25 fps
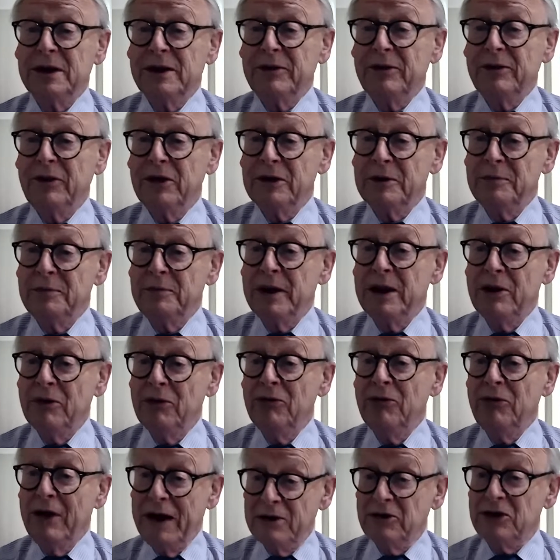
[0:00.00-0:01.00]
that have got to be
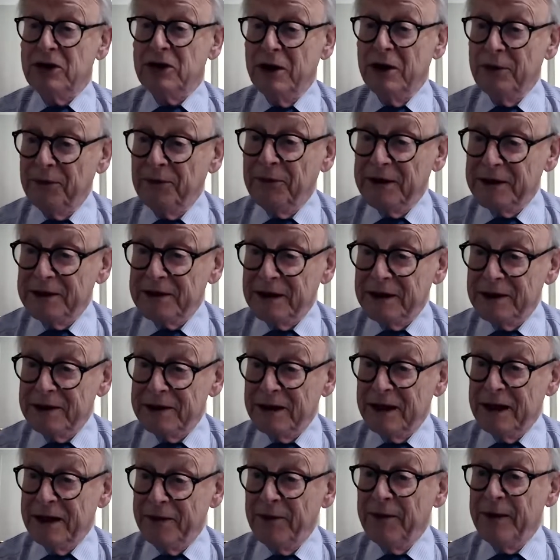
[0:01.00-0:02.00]

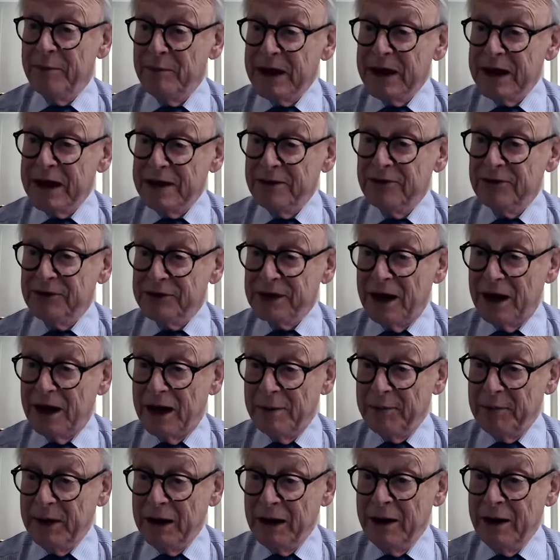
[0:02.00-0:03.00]
retrofitted in the
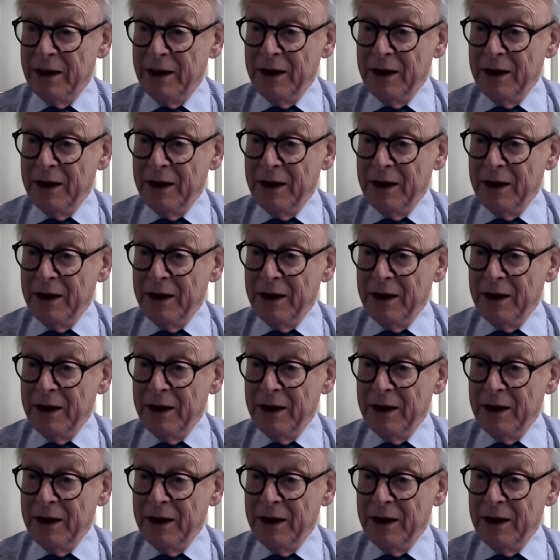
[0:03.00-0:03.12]
meantime.